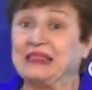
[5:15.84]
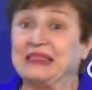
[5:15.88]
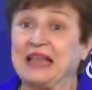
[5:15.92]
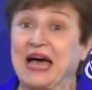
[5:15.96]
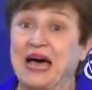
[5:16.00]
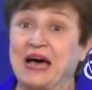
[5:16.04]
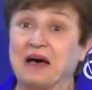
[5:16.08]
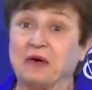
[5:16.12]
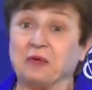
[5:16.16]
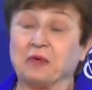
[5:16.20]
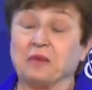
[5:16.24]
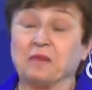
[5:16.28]

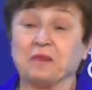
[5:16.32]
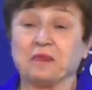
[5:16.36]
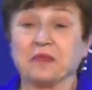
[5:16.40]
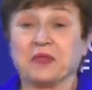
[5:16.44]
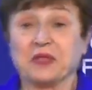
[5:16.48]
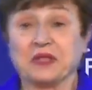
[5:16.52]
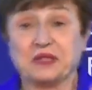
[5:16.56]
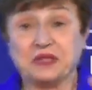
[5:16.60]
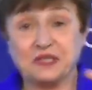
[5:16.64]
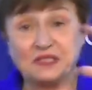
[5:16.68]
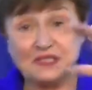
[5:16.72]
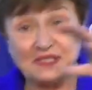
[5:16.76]
Now,
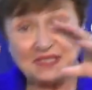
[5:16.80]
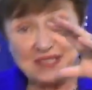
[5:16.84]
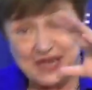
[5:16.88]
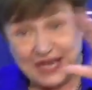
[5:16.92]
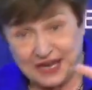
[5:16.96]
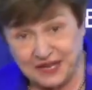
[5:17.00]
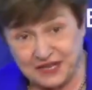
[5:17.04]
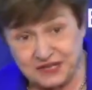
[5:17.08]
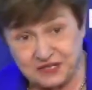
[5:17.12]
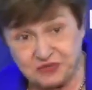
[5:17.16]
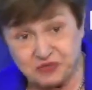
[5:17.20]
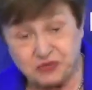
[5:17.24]
the
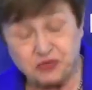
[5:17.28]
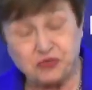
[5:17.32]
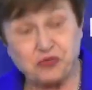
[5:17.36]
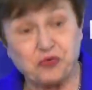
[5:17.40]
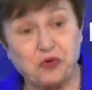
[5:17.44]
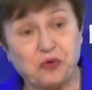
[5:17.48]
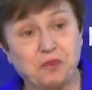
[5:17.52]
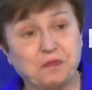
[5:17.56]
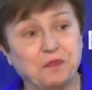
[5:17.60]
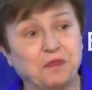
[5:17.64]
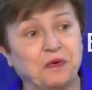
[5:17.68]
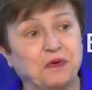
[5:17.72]
second
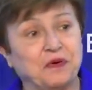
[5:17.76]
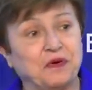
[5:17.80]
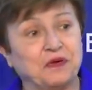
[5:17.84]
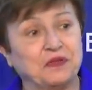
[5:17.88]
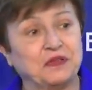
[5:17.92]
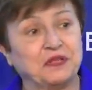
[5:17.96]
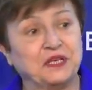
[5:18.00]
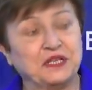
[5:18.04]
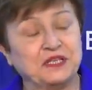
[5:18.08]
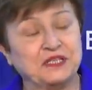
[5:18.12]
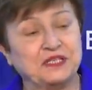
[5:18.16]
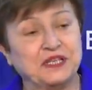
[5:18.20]
group,
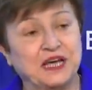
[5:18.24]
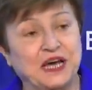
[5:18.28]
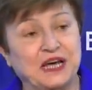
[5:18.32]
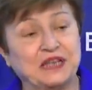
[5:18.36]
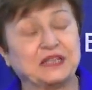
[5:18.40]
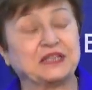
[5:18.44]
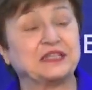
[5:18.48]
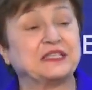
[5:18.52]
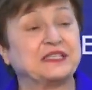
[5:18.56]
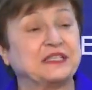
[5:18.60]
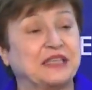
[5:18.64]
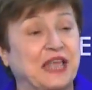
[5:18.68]
these
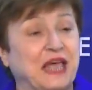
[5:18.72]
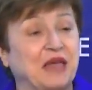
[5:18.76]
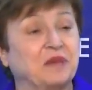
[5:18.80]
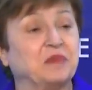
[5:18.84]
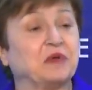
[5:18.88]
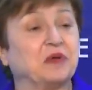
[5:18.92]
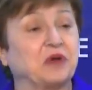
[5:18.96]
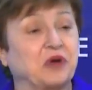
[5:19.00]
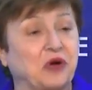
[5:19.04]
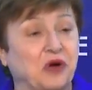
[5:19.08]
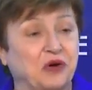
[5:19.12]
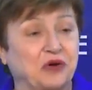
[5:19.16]
are the
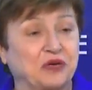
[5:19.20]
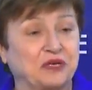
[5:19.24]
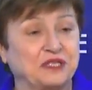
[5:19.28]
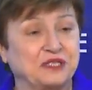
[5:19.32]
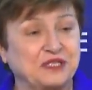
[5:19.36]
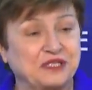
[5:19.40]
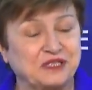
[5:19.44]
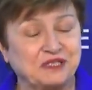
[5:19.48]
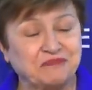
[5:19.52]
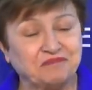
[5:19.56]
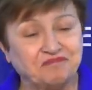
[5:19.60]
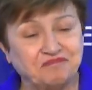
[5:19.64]
stable
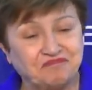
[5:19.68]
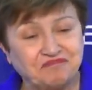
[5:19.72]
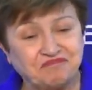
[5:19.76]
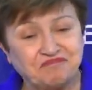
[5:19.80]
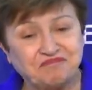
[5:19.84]
coins.